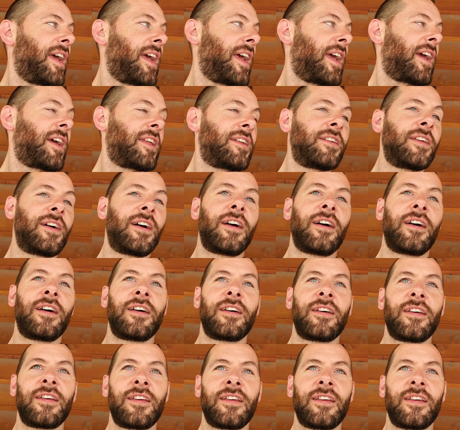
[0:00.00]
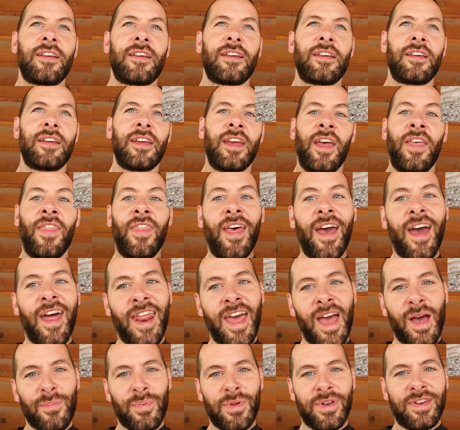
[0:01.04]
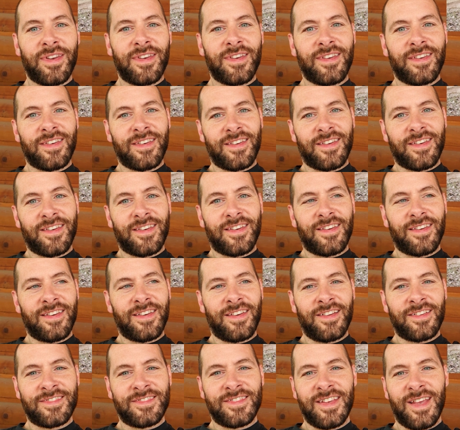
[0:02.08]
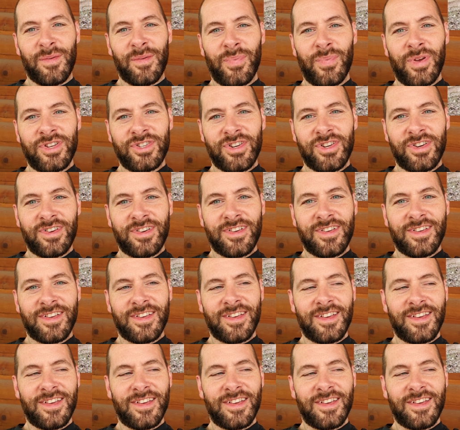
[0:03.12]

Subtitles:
And that happened. You see that picture?